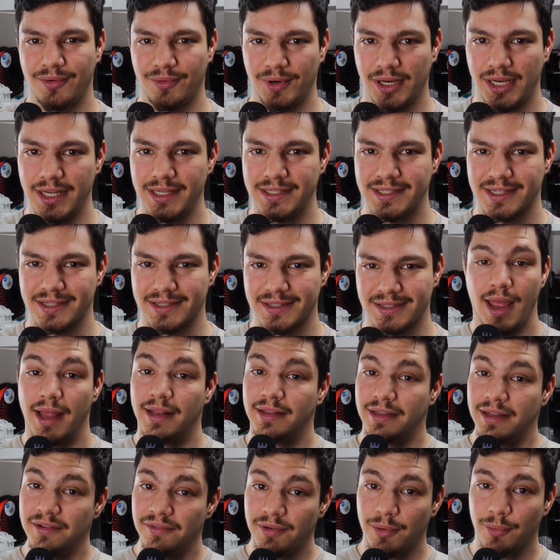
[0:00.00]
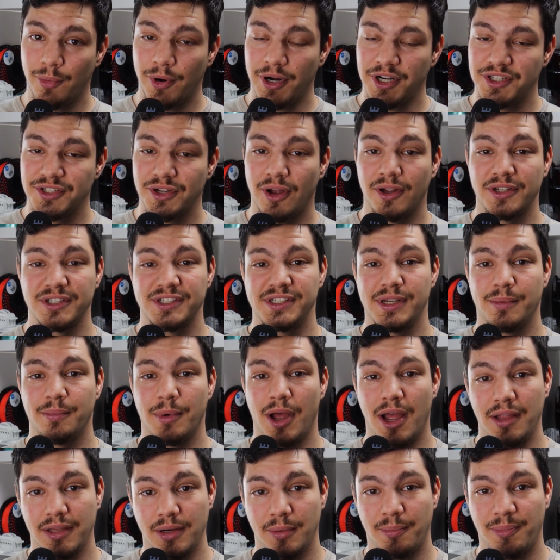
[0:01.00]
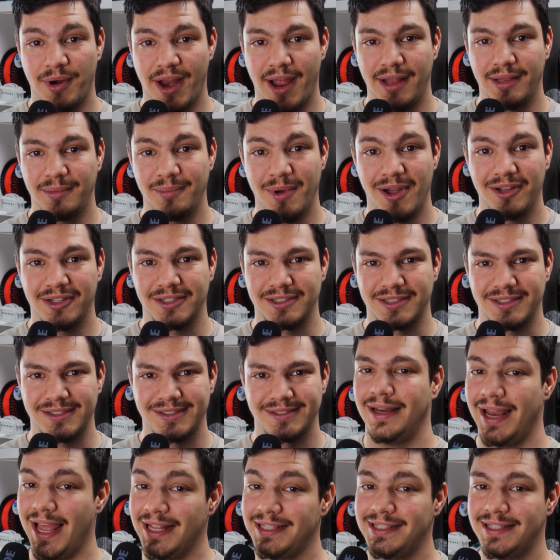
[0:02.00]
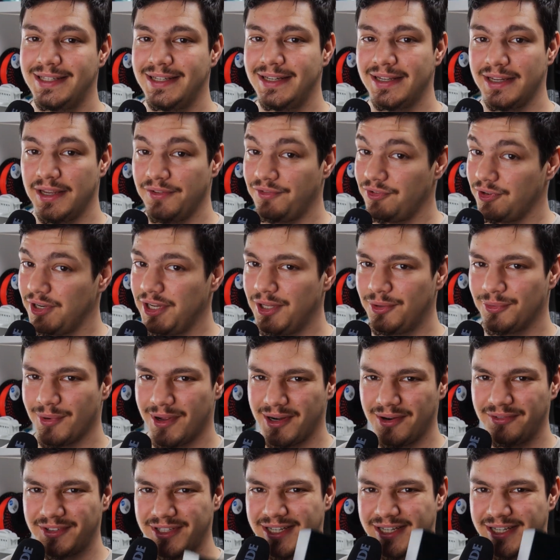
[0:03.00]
releases, and even works on some other brand models. Let's see if you need one of